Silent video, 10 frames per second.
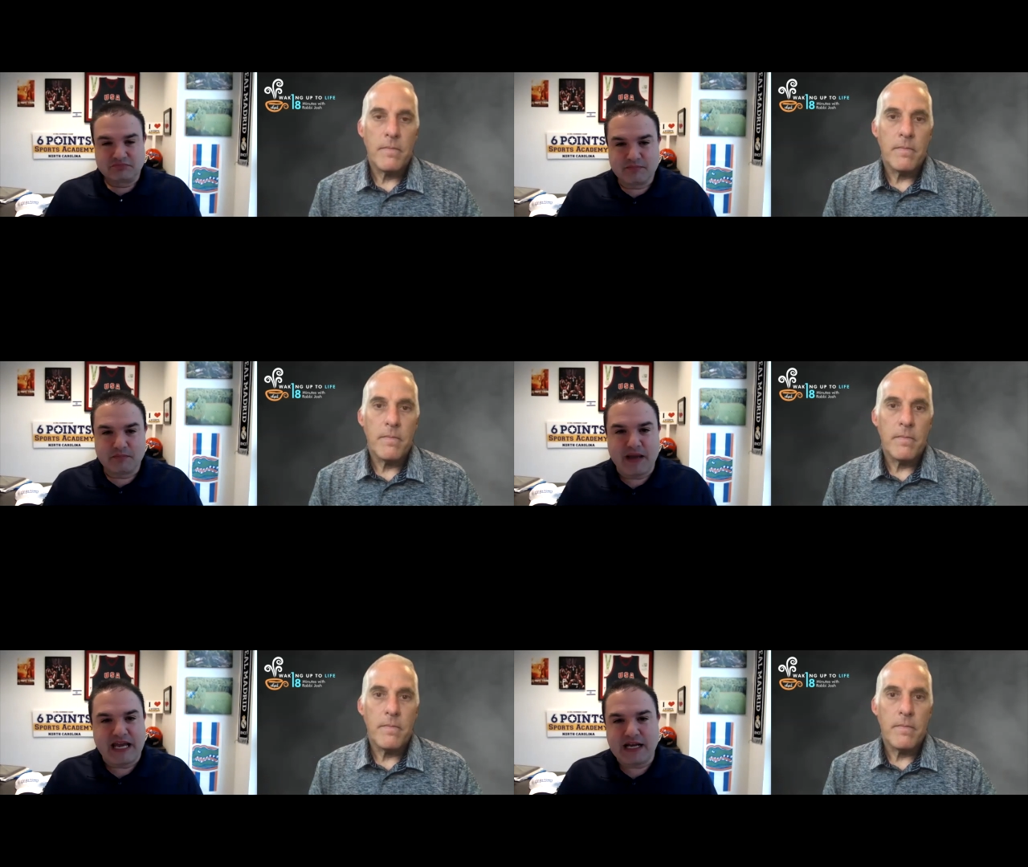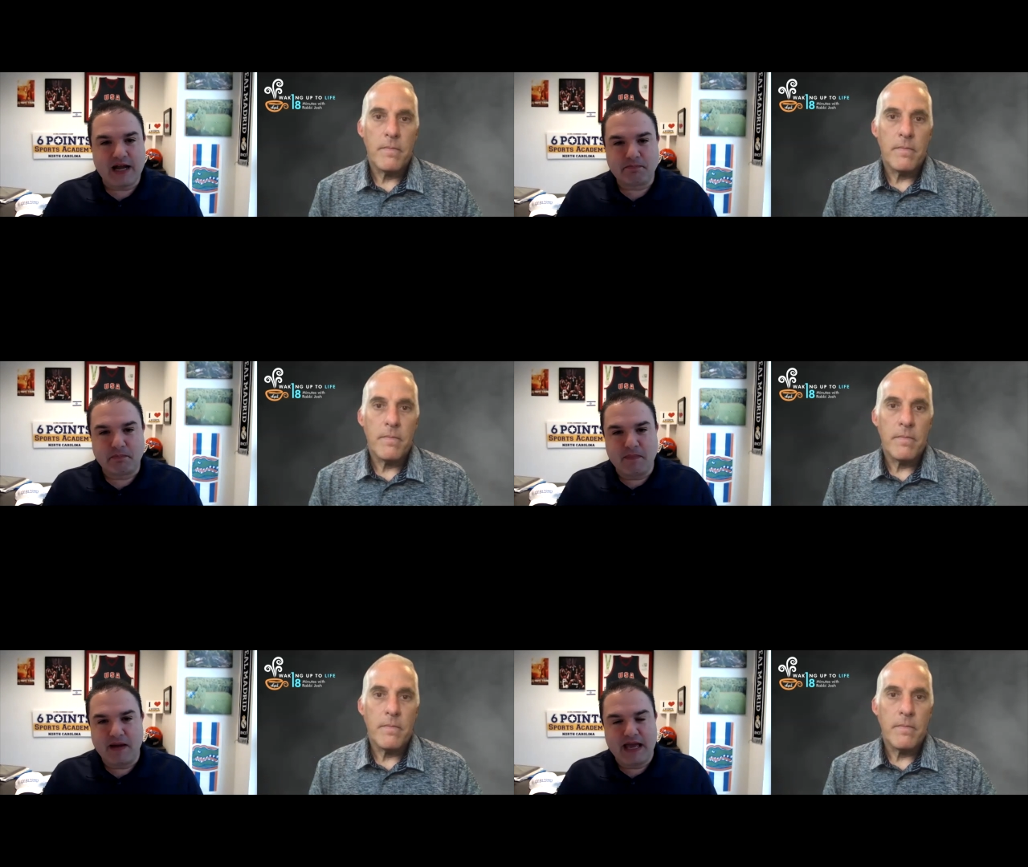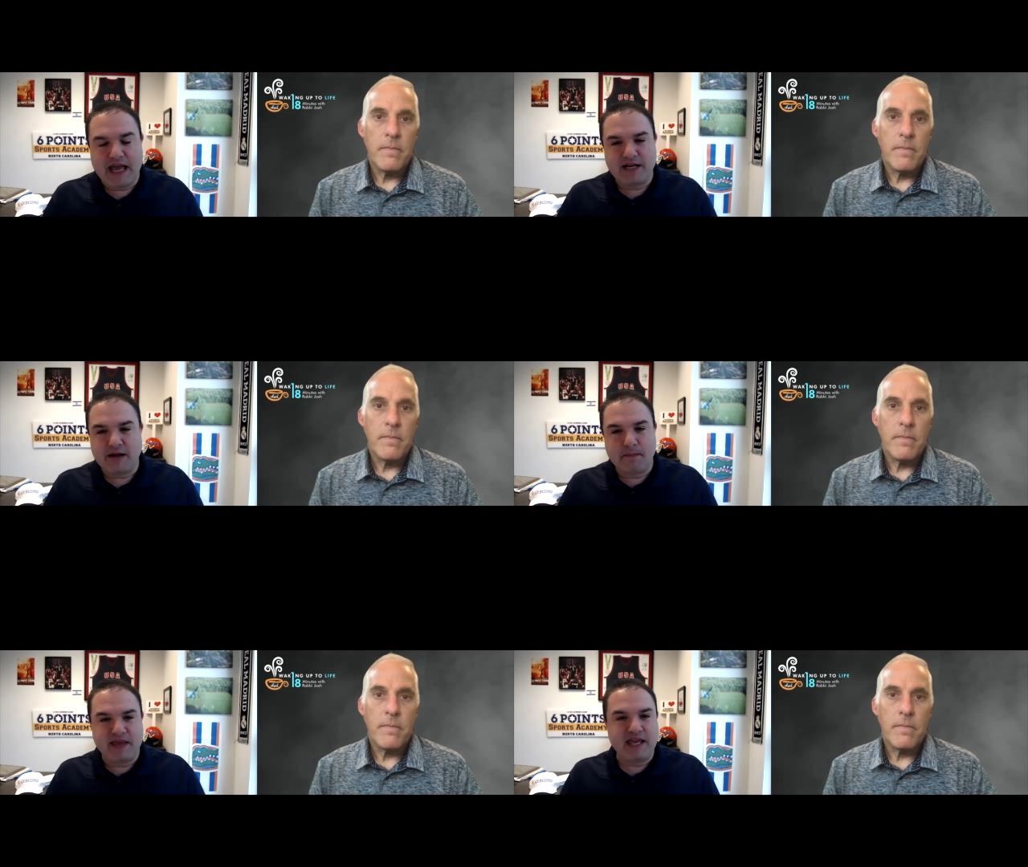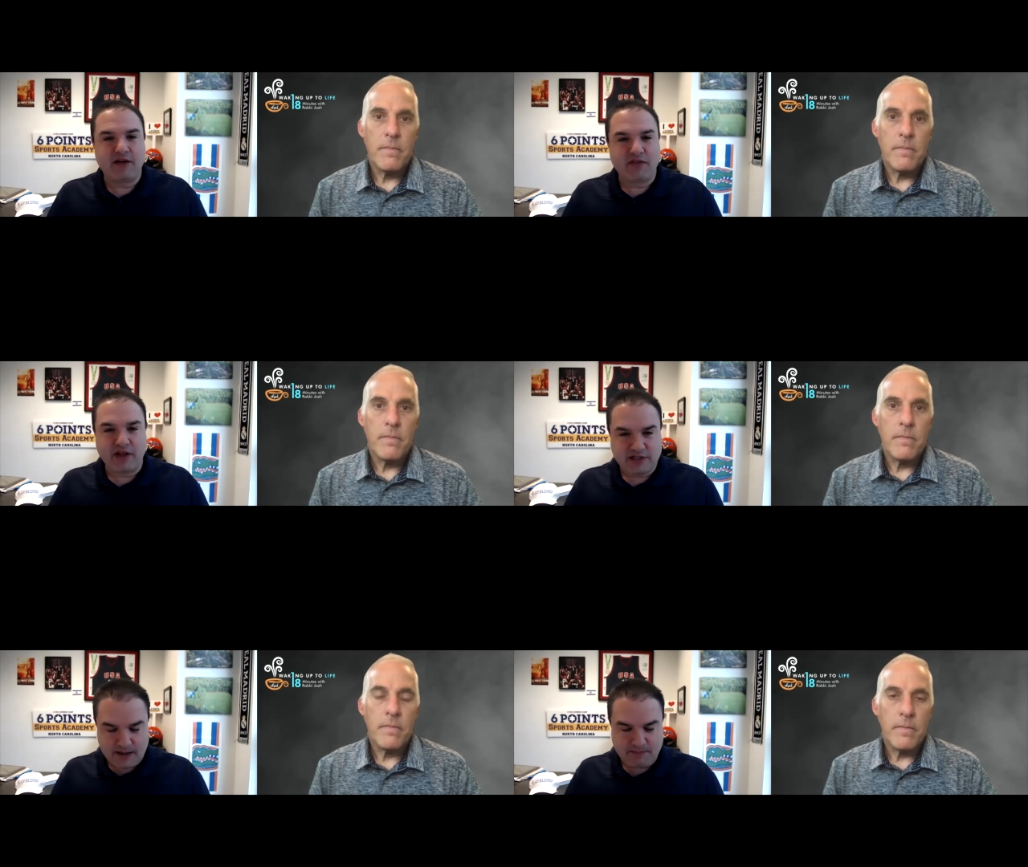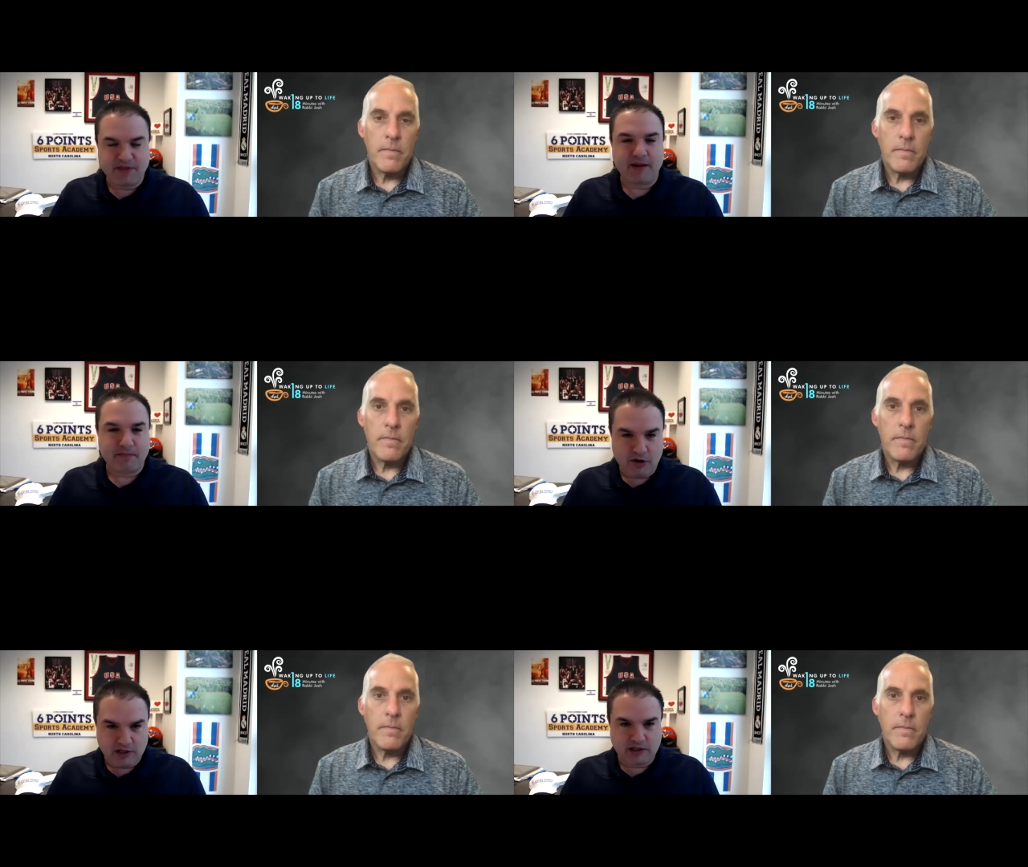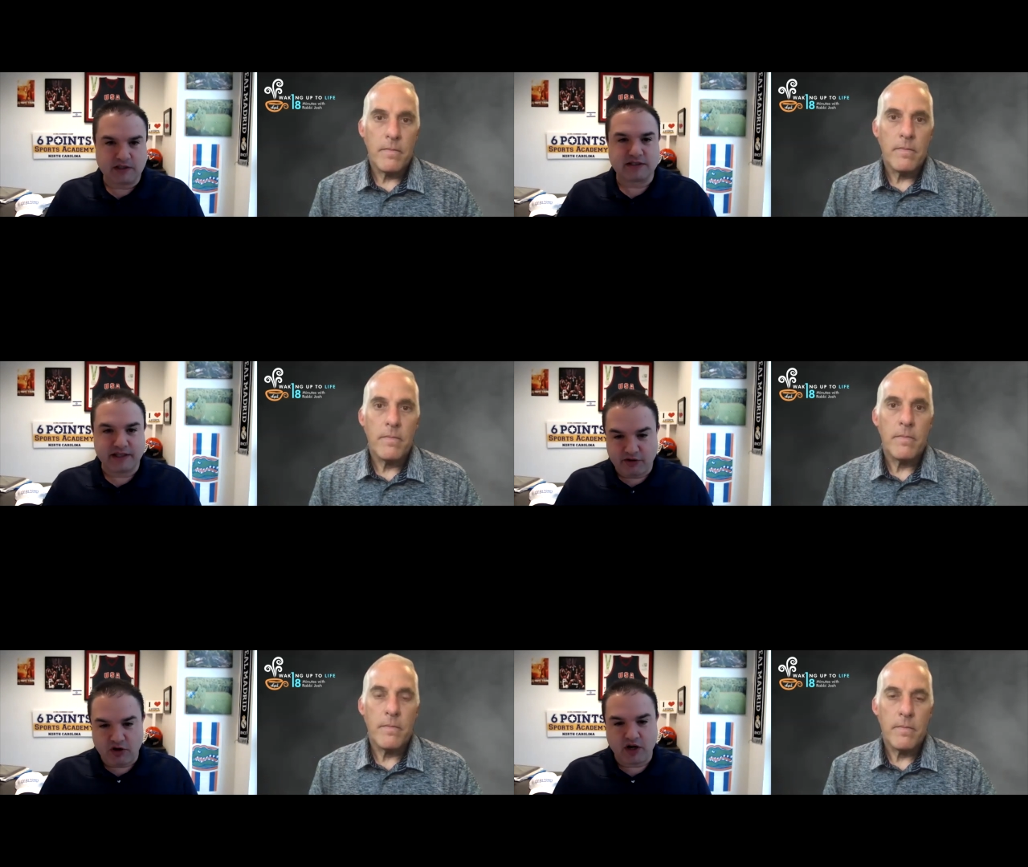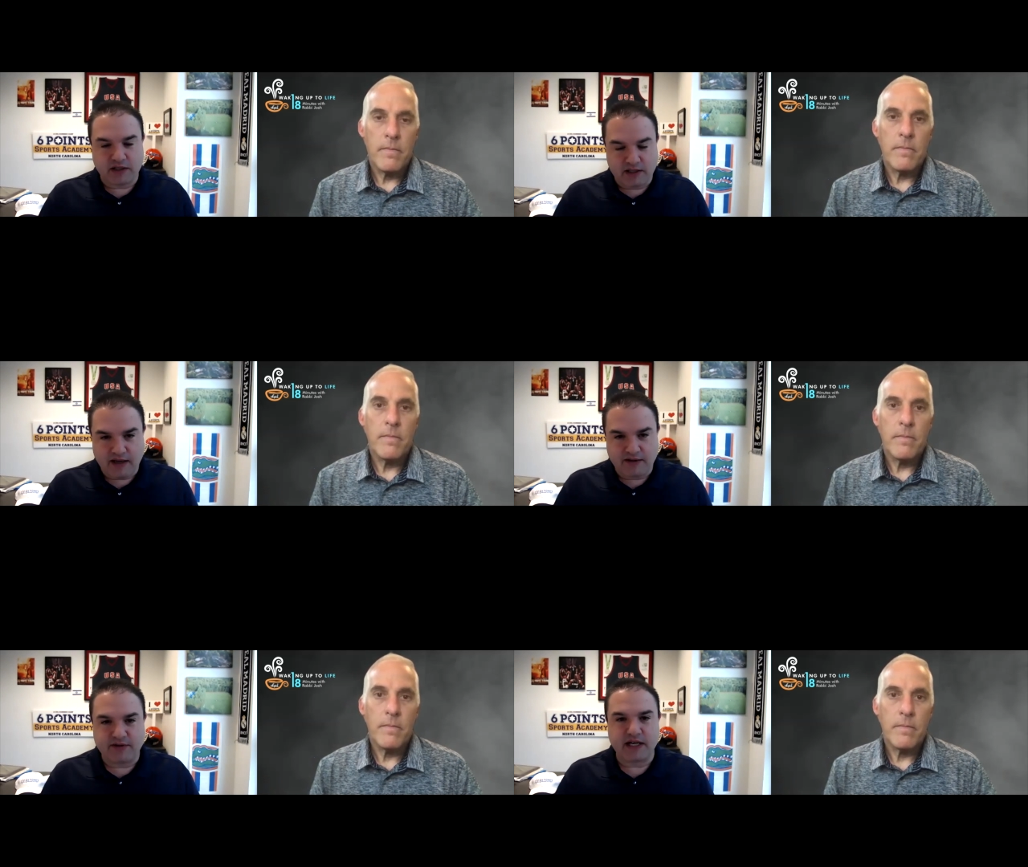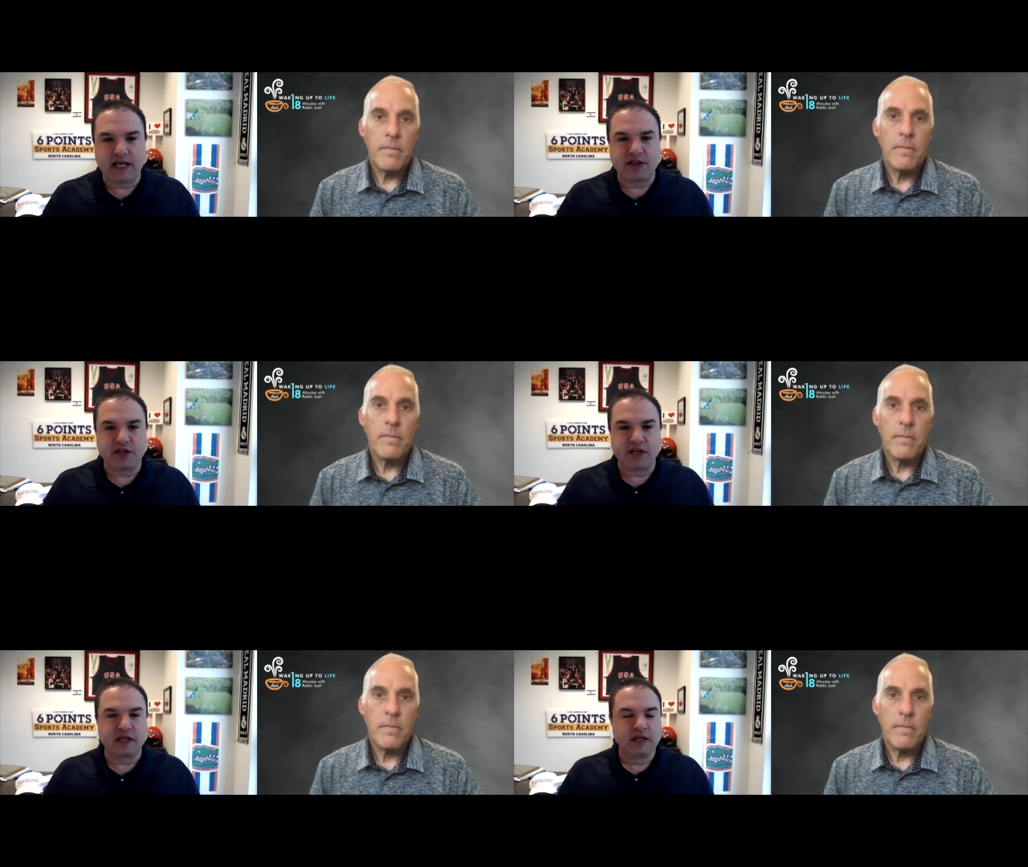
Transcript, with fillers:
Speaker 1: may not end up being on that top of that priority list later on in life. And I think